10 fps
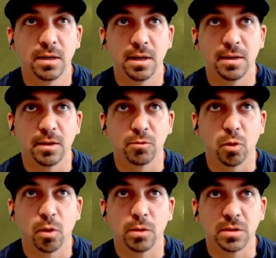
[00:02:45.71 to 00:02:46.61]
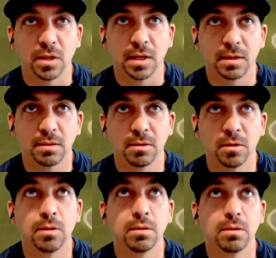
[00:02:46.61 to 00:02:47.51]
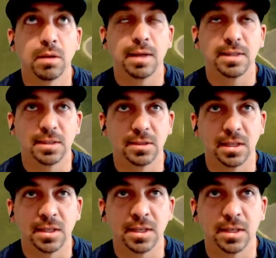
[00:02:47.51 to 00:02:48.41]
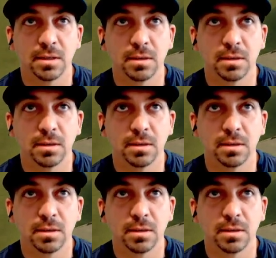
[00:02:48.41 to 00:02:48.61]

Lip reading: And then roll out to, like, ideally in here.